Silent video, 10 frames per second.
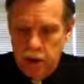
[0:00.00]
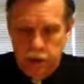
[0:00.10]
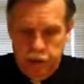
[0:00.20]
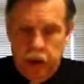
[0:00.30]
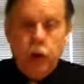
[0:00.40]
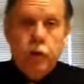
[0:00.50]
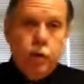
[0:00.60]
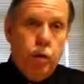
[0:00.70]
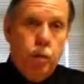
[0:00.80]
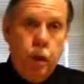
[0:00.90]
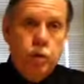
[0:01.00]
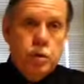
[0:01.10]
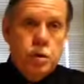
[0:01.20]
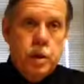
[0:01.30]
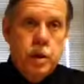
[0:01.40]
The governor
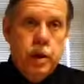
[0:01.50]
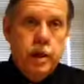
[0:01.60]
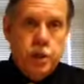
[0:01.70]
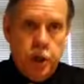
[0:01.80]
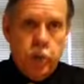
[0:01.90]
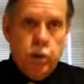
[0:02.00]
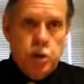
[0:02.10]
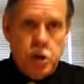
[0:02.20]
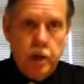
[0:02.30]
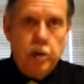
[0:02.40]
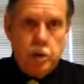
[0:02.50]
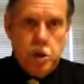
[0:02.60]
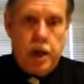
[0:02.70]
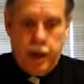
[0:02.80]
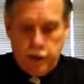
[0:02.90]
opposed a general sales
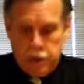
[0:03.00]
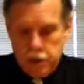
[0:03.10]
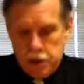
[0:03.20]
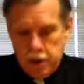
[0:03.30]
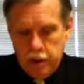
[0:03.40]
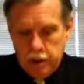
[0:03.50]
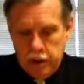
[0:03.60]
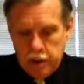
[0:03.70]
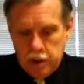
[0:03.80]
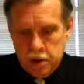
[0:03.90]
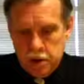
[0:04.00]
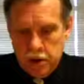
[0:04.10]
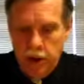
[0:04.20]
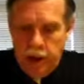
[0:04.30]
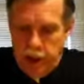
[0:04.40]
tax for the state of Texas.
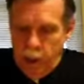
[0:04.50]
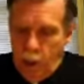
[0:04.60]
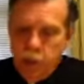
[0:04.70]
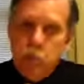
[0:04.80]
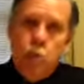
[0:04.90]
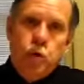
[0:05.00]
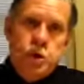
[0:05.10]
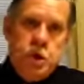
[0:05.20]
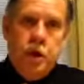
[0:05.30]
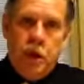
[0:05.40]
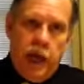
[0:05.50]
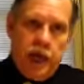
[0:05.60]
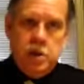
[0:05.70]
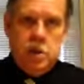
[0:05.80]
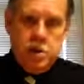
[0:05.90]
He wanted more sin
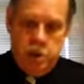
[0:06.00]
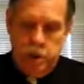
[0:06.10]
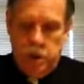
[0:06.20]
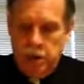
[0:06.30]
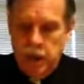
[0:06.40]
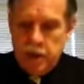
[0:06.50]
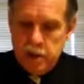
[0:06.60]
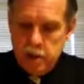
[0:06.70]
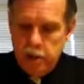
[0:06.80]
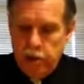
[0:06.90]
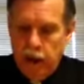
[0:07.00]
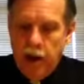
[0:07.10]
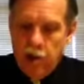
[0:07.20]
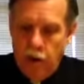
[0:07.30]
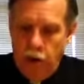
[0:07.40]
taxes, taxes on
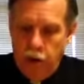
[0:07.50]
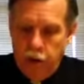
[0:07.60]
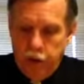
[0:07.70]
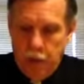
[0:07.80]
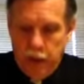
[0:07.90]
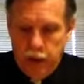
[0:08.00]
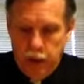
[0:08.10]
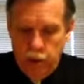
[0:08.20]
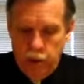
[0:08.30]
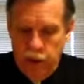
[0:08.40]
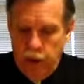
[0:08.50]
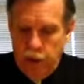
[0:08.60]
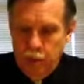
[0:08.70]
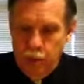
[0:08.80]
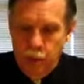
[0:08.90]
alcohol, tobacco,
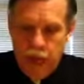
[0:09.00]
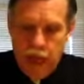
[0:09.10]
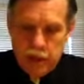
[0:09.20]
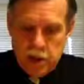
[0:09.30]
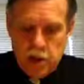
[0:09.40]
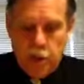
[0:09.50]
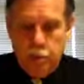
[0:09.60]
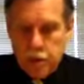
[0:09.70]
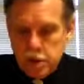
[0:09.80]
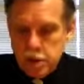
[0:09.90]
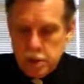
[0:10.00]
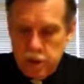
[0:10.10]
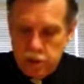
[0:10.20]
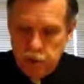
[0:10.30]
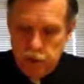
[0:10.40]
and more taxes on business
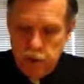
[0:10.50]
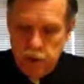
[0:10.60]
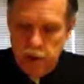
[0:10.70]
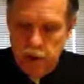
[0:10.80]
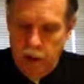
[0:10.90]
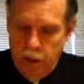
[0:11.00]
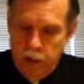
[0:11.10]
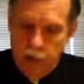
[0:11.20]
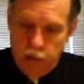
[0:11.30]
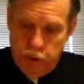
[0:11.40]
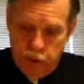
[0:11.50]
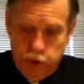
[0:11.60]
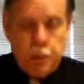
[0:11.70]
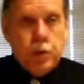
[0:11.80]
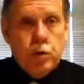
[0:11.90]
interests. But after two
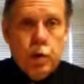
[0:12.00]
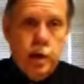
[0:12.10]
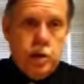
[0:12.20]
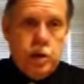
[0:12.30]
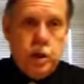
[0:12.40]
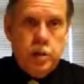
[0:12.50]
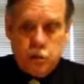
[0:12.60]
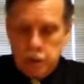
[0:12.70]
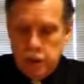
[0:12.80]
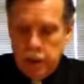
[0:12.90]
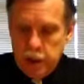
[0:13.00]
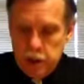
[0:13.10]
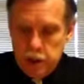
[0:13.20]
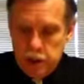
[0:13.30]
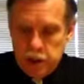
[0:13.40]
special legislatures in
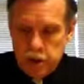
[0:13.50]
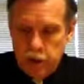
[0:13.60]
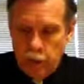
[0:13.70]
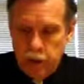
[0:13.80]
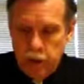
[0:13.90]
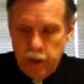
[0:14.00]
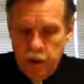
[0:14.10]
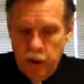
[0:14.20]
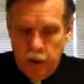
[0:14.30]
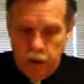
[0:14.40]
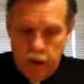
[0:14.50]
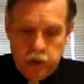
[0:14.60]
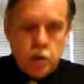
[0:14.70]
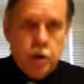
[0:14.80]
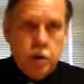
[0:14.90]
1961, the
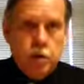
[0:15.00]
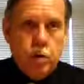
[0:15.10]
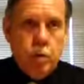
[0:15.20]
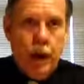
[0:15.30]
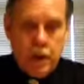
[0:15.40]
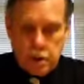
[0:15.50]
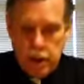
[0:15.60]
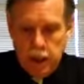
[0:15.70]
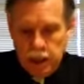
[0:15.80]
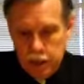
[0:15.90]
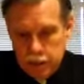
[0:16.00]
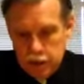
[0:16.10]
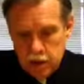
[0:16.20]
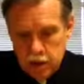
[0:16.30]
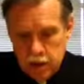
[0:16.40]
legislature passed a
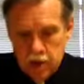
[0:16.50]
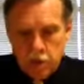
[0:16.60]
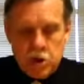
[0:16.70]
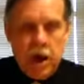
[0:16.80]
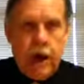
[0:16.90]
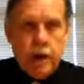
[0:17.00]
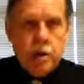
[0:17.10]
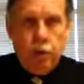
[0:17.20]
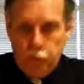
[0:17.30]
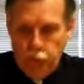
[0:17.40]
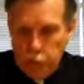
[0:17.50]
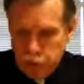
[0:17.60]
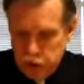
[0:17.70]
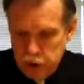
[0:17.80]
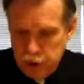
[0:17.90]
limited sales tax of
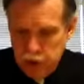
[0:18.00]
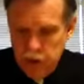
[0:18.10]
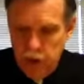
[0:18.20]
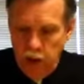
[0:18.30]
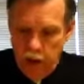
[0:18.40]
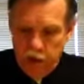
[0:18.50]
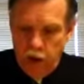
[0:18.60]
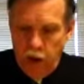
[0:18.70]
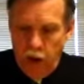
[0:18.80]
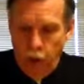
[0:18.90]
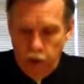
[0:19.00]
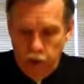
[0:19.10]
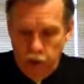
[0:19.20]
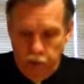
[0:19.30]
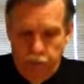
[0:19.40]
2%, and the law went
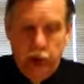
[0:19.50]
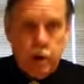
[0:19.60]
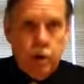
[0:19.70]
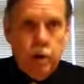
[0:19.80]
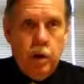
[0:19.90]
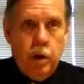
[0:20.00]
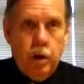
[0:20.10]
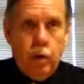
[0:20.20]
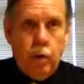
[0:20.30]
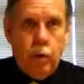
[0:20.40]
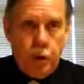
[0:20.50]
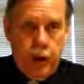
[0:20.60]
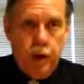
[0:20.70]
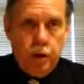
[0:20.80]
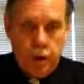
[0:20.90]
into effect
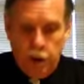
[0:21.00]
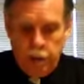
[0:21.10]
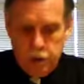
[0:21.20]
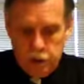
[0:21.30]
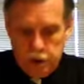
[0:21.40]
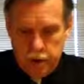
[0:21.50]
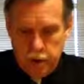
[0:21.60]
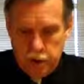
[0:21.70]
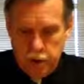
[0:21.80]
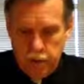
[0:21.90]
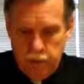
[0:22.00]
without the governor's signature.